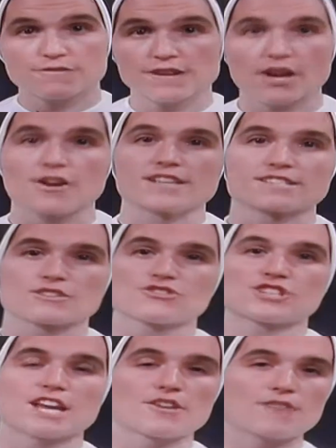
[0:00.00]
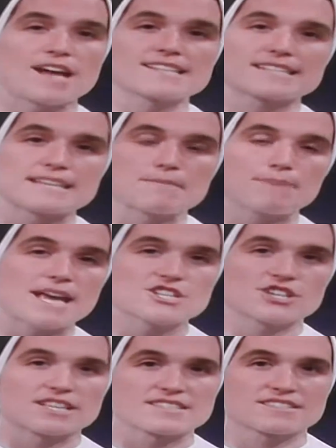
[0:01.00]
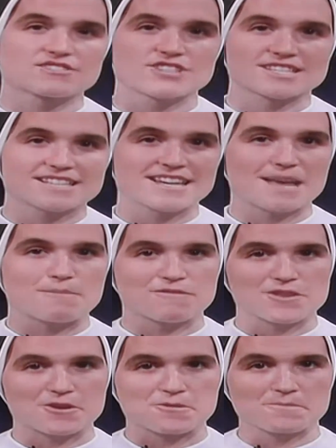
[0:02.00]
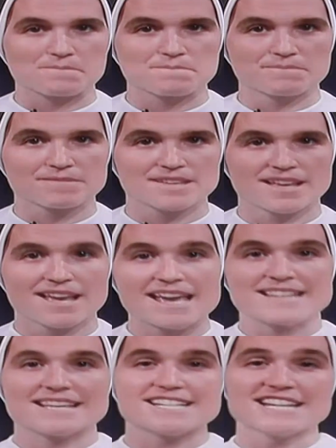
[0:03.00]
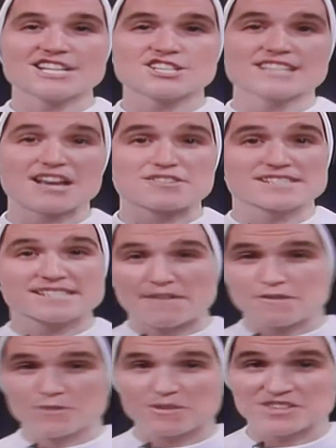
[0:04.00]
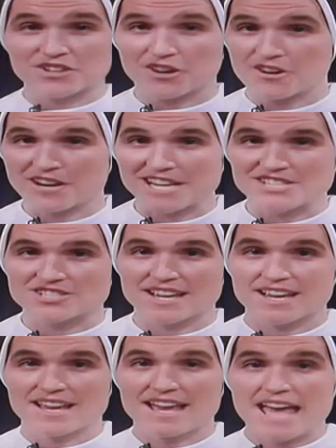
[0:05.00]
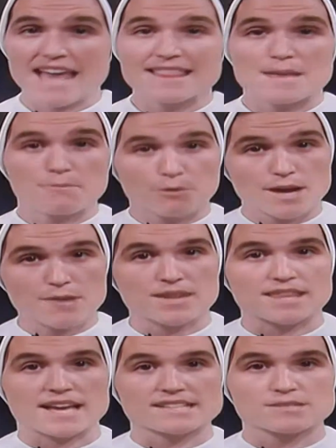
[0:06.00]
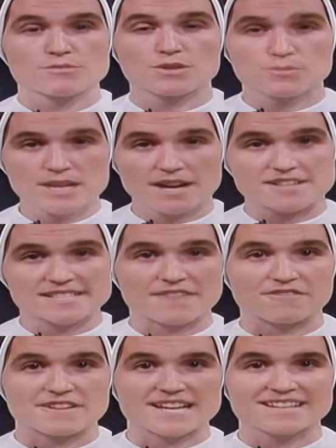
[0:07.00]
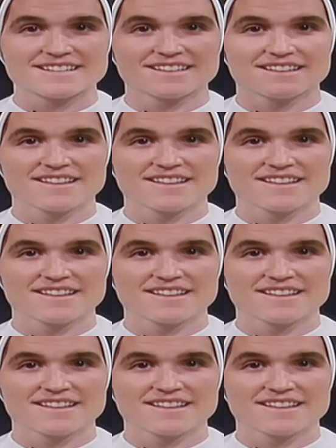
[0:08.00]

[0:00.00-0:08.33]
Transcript: Hi, in this video for the SAB Titan Micro SE HD satellite receiver, we're going to show you basically how you can back up your um, channel list of software, okay?